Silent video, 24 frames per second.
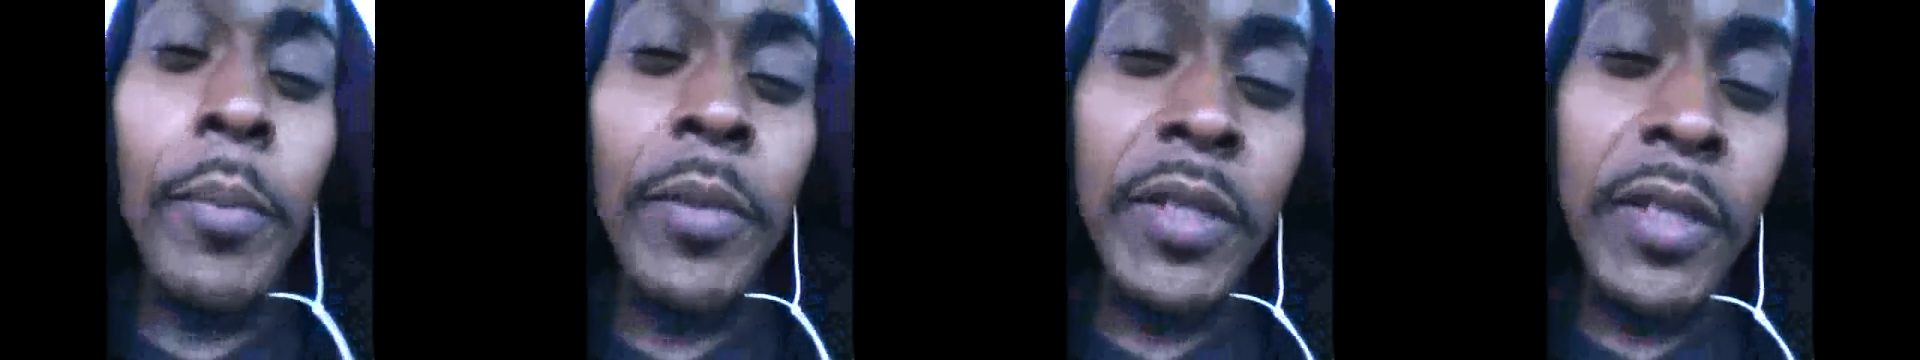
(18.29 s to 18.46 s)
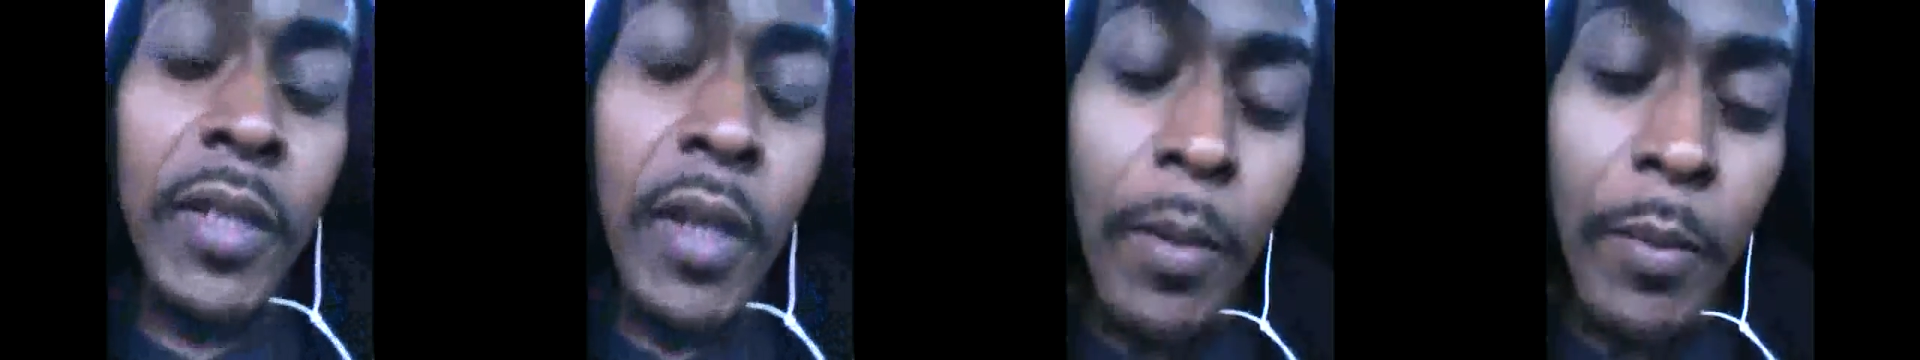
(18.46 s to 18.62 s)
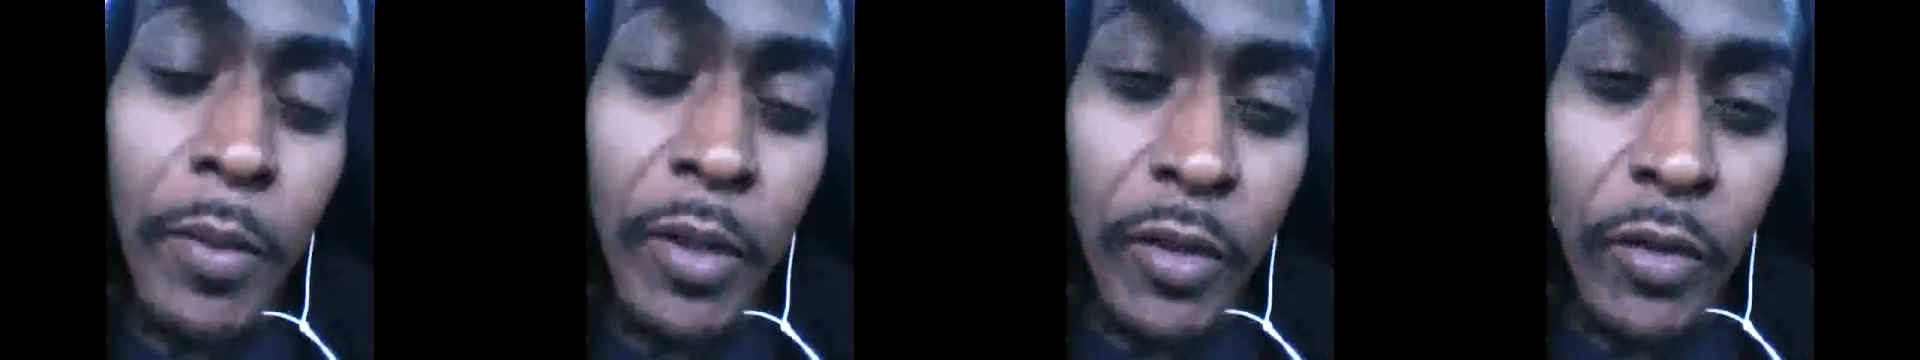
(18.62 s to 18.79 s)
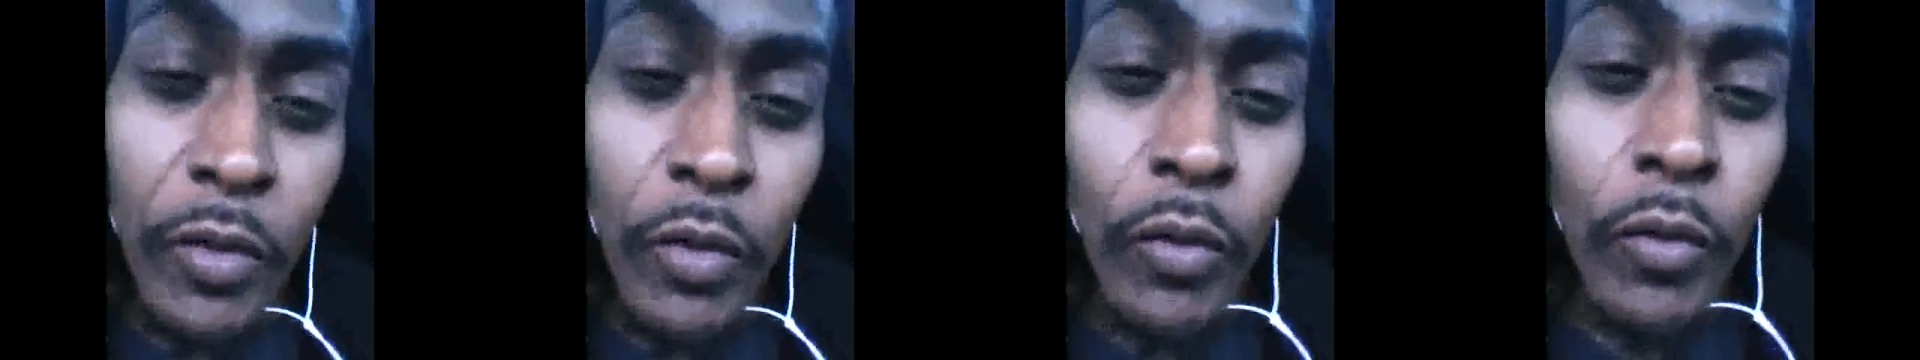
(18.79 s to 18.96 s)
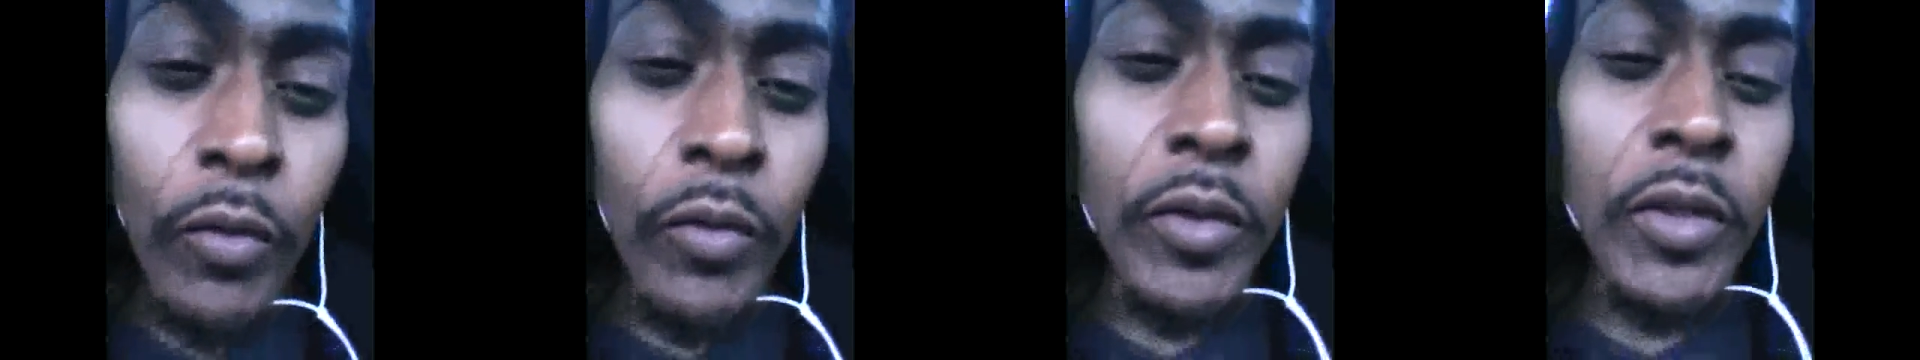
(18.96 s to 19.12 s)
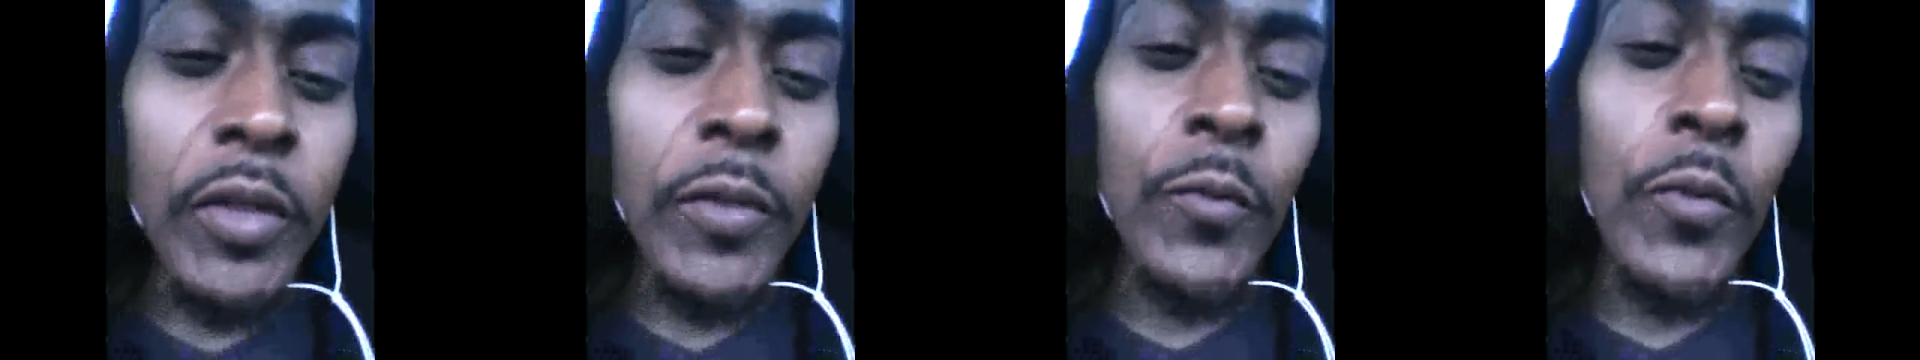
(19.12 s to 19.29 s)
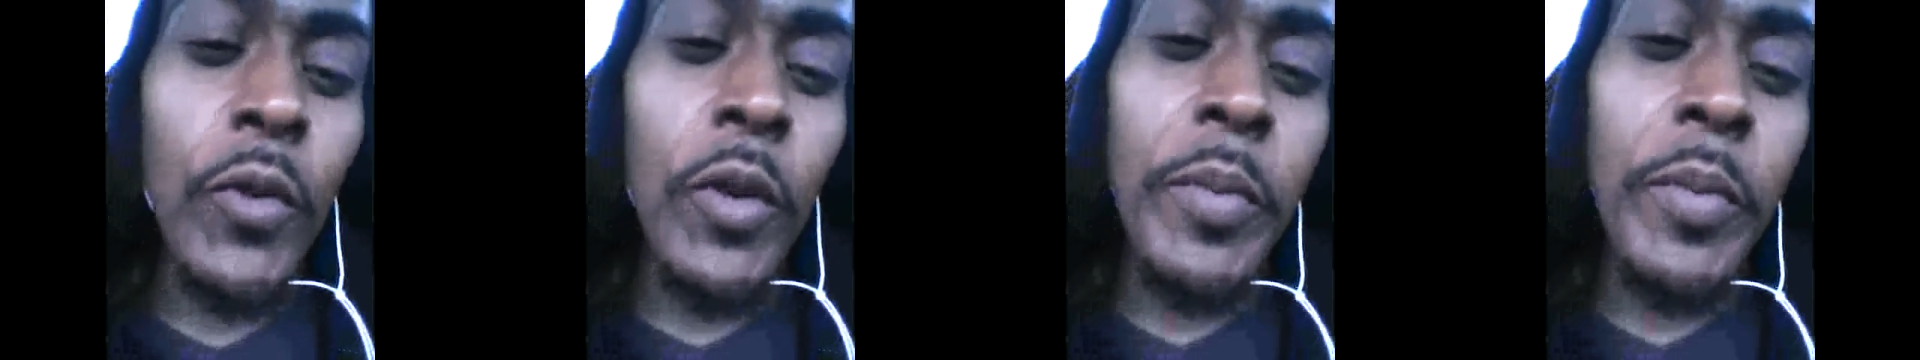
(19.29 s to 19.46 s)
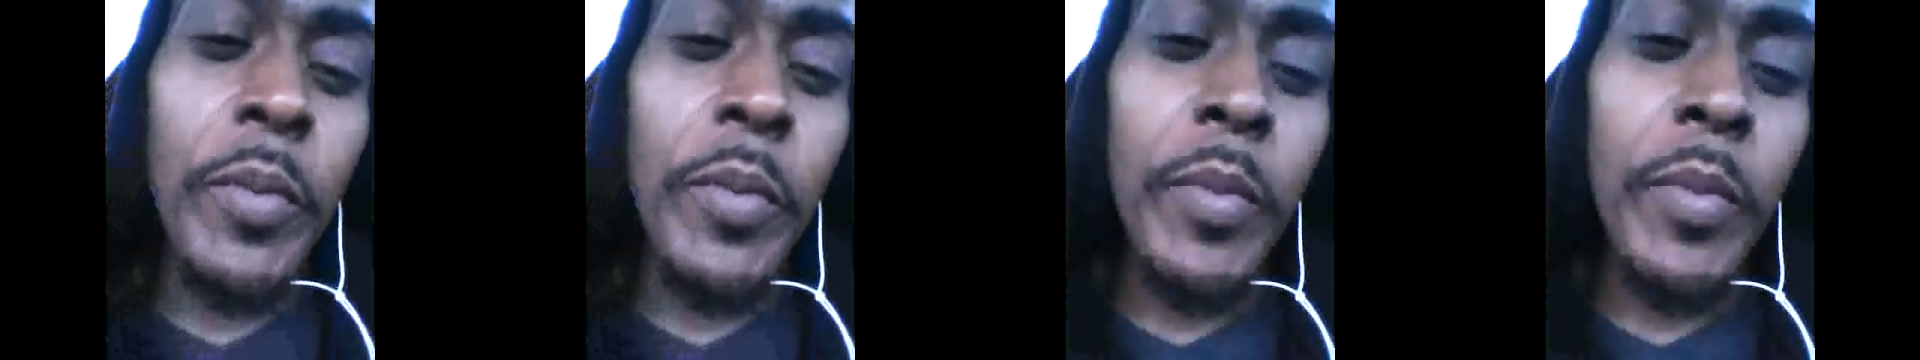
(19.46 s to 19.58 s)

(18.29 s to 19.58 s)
This album is coming soon.